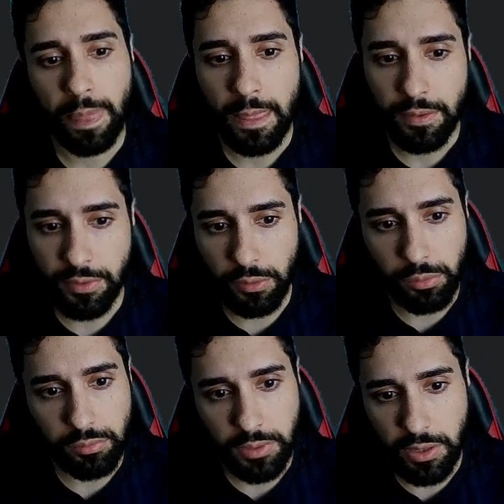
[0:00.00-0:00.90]
So
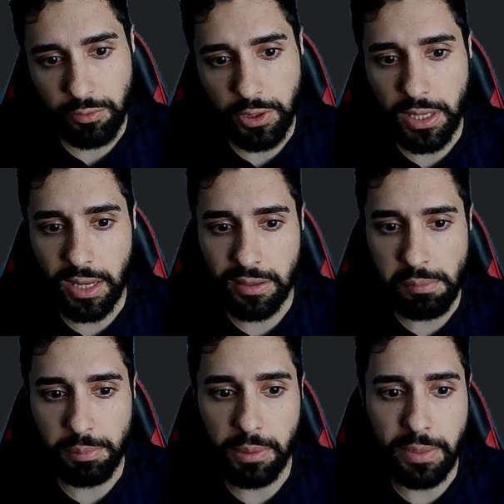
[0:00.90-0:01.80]
if we can't
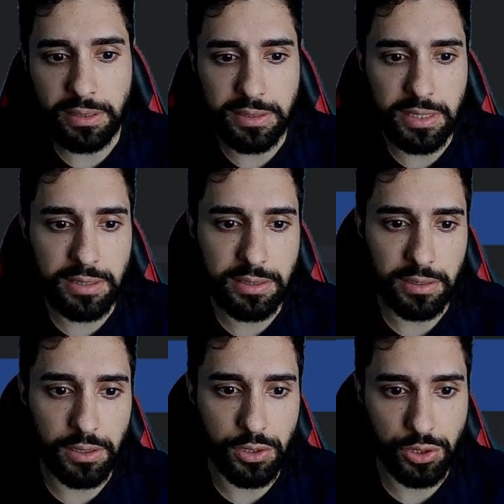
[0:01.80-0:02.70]
implement this,
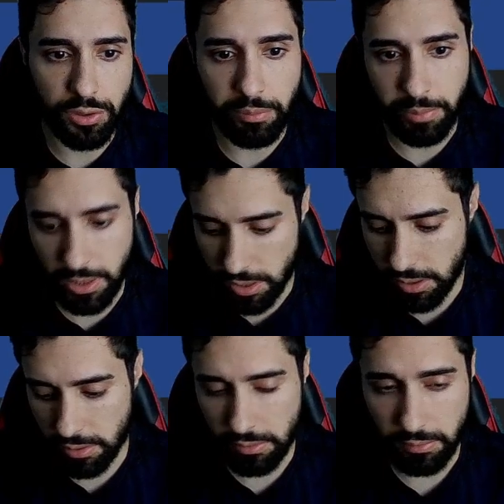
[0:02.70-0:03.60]
it shouldn't be here.